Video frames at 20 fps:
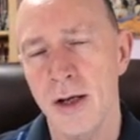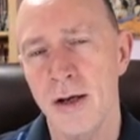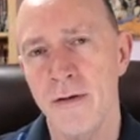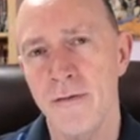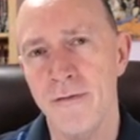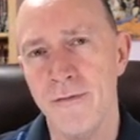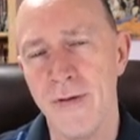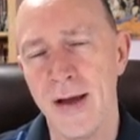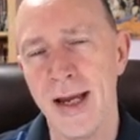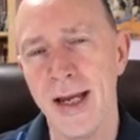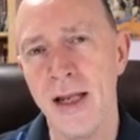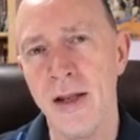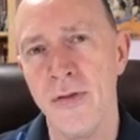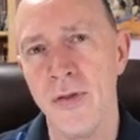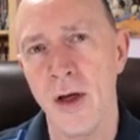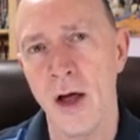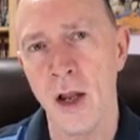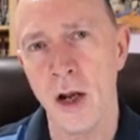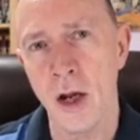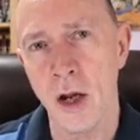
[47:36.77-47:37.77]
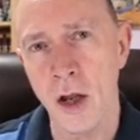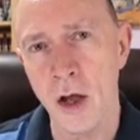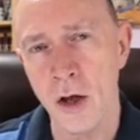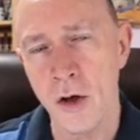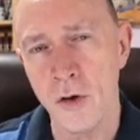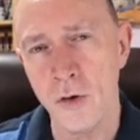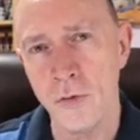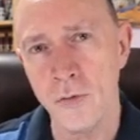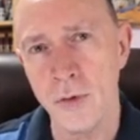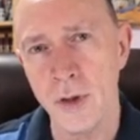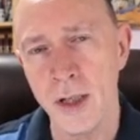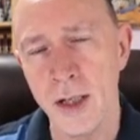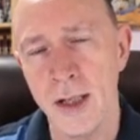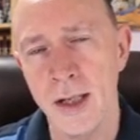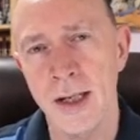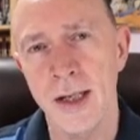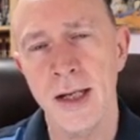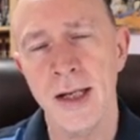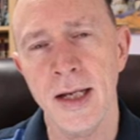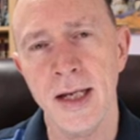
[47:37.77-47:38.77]
Faith alone
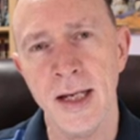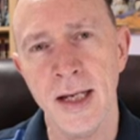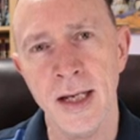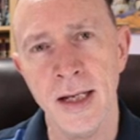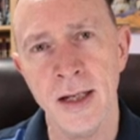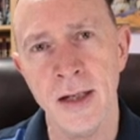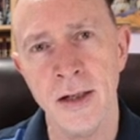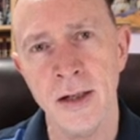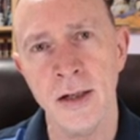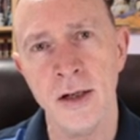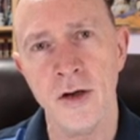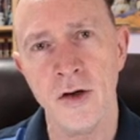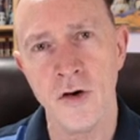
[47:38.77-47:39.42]
in